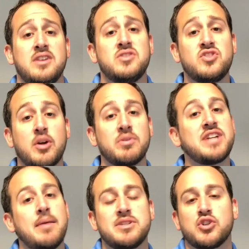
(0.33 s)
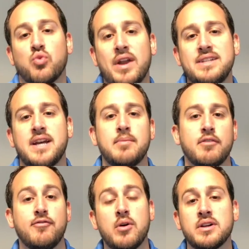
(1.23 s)
Summertime is a great time to
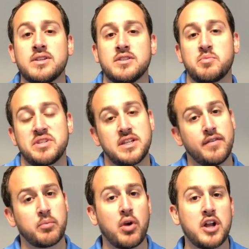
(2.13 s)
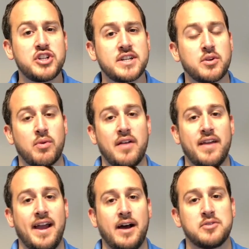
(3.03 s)
focus on specific projects around the
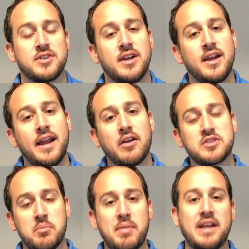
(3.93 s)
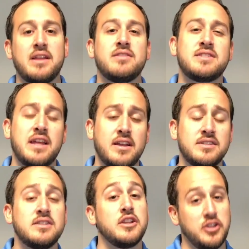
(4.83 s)
house. Here are some maintenance
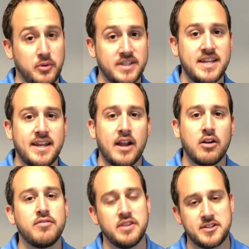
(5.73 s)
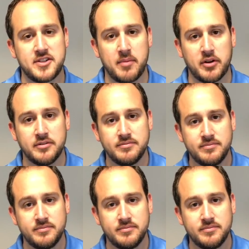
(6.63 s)
things that you can take care of this summer.